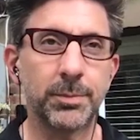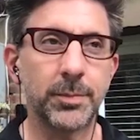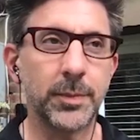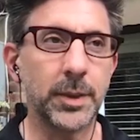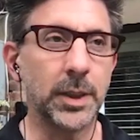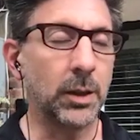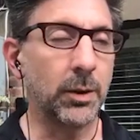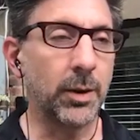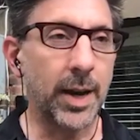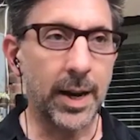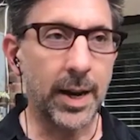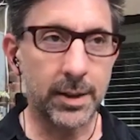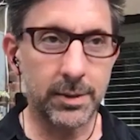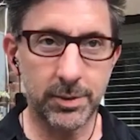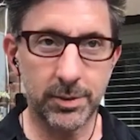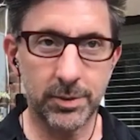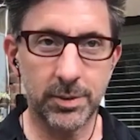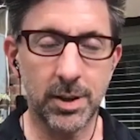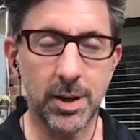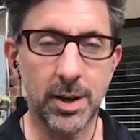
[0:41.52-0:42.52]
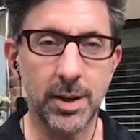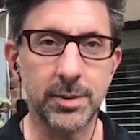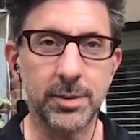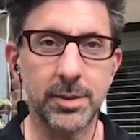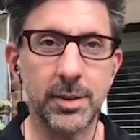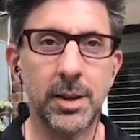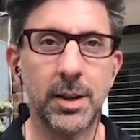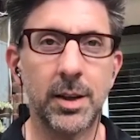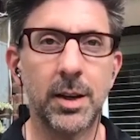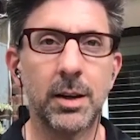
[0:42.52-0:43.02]
You know, exercise,
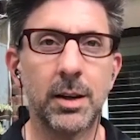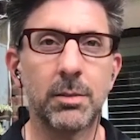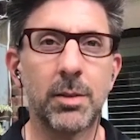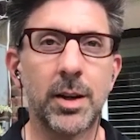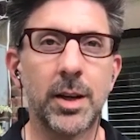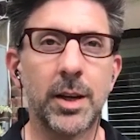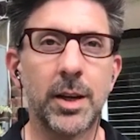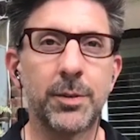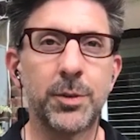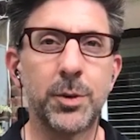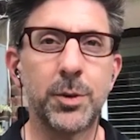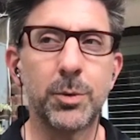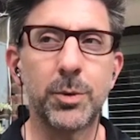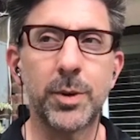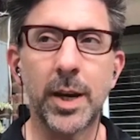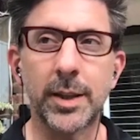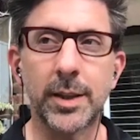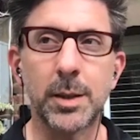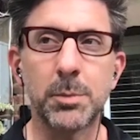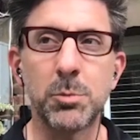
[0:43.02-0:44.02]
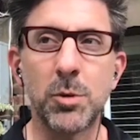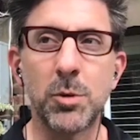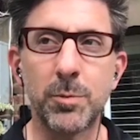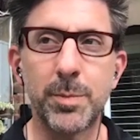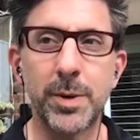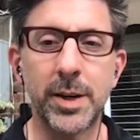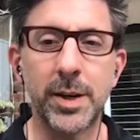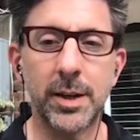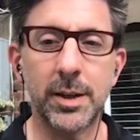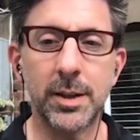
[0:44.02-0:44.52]
right? If you get the
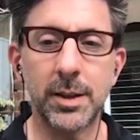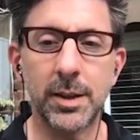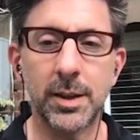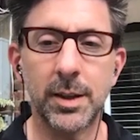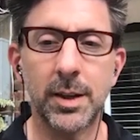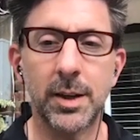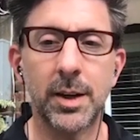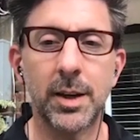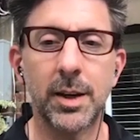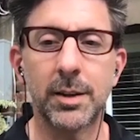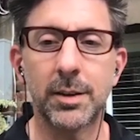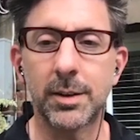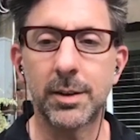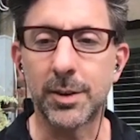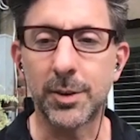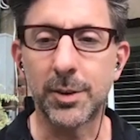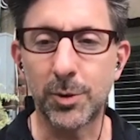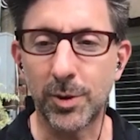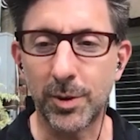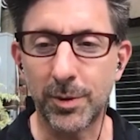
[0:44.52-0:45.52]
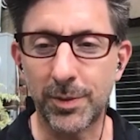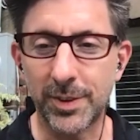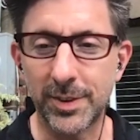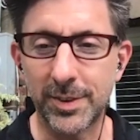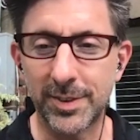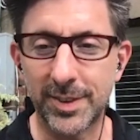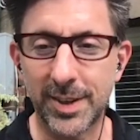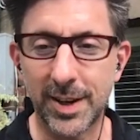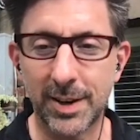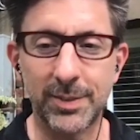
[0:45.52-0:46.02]
movement in, the
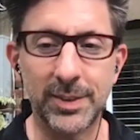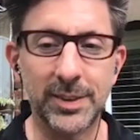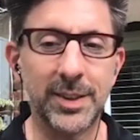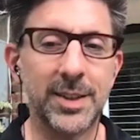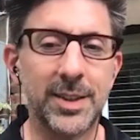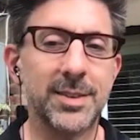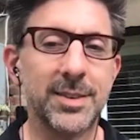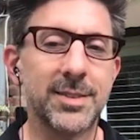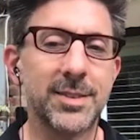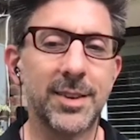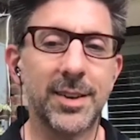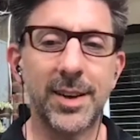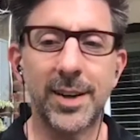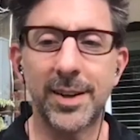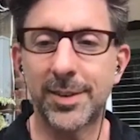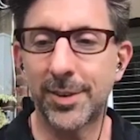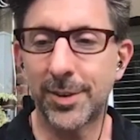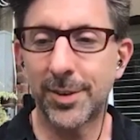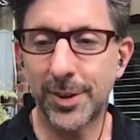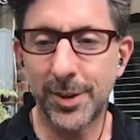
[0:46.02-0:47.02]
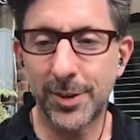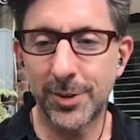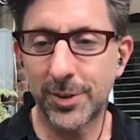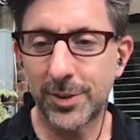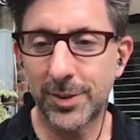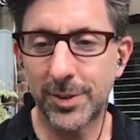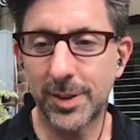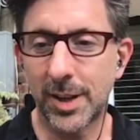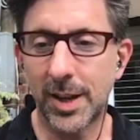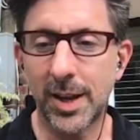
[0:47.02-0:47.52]
endorphins get released and you're going to
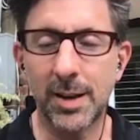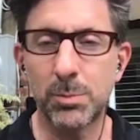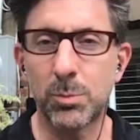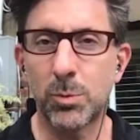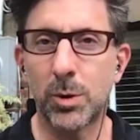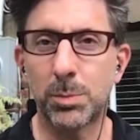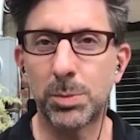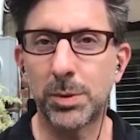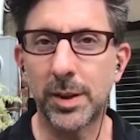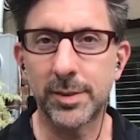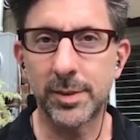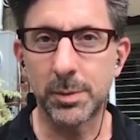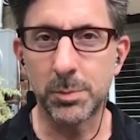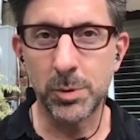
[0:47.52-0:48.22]
just have more pleasant